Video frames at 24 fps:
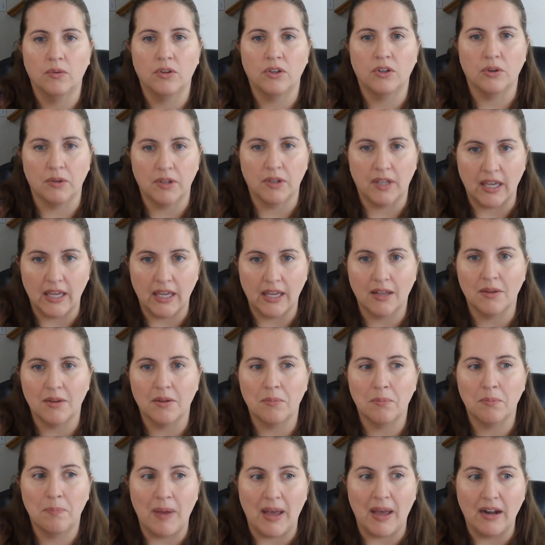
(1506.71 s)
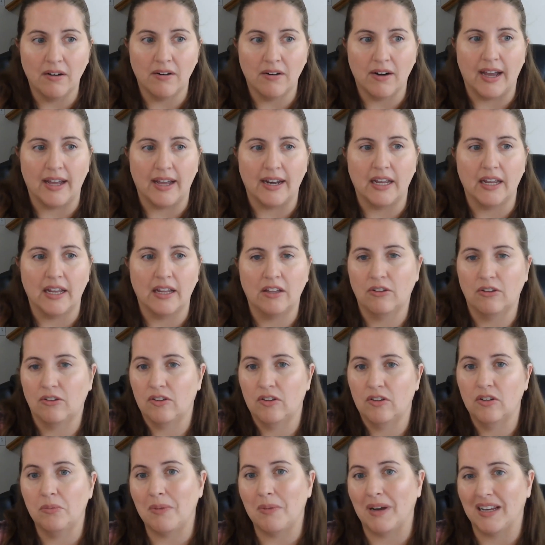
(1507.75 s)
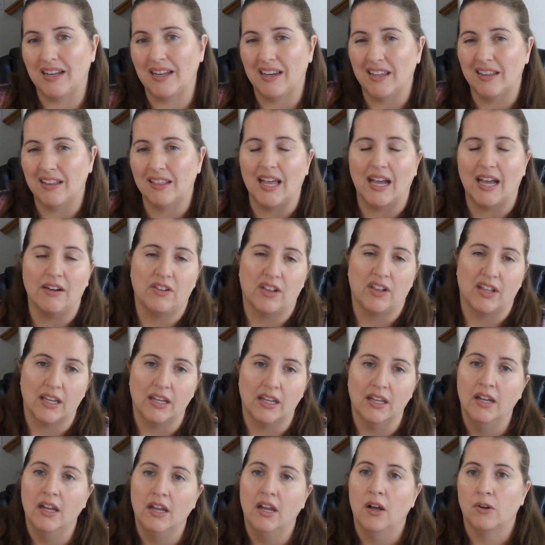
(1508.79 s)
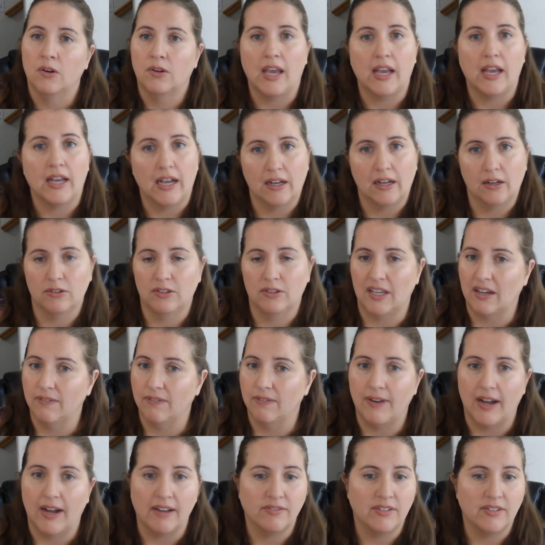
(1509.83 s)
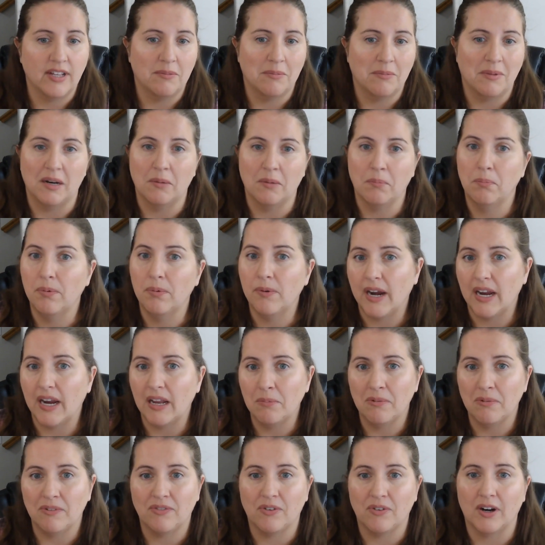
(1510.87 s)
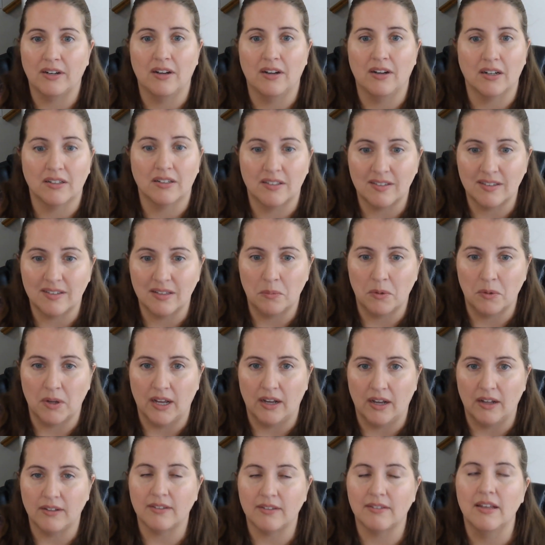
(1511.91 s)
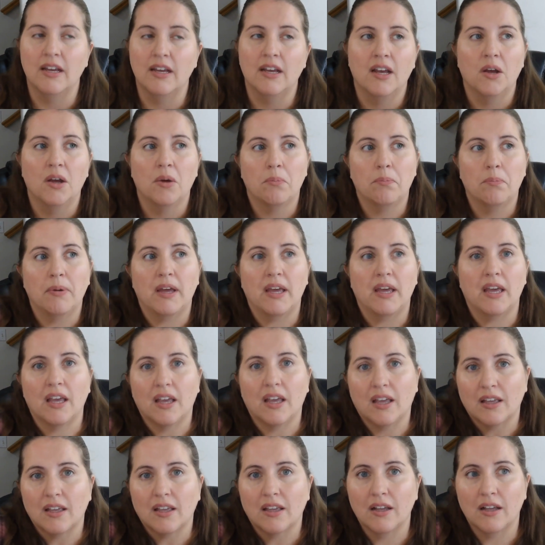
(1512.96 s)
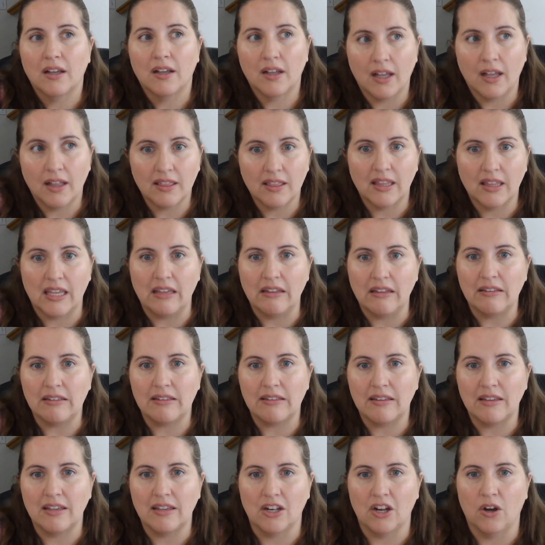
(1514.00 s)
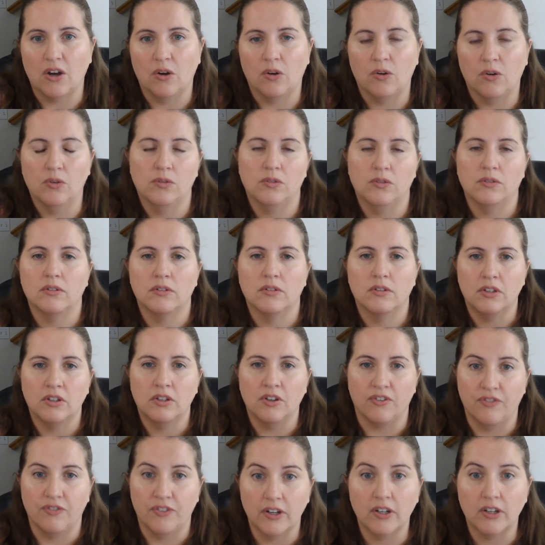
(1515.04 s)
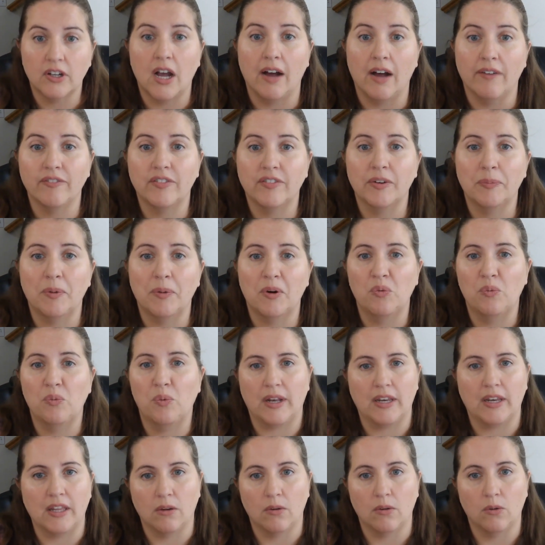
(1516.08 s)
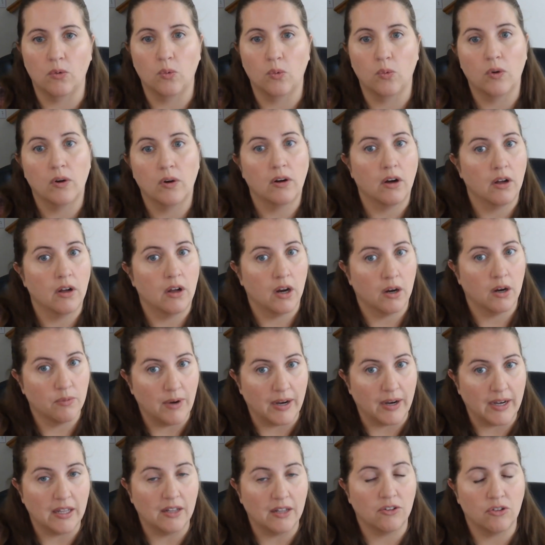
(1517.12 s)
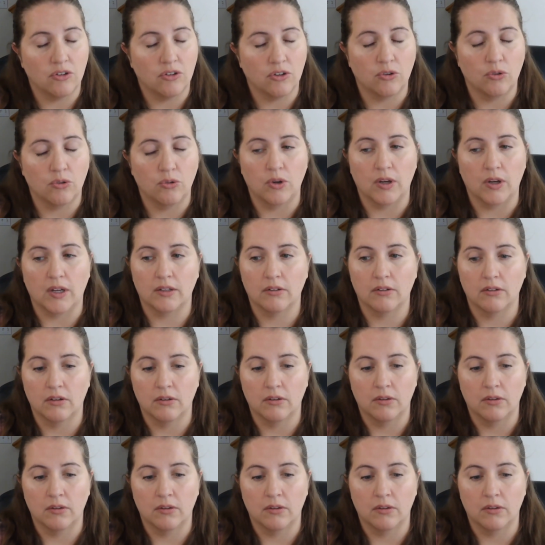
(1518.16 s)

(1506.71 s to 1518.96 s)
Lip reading: you'll get better at it. You still might need that, like, okay, I gotta go take a 5-10 minute break before I talk to someone else. But at least, you'll feel comfortable when you are ready to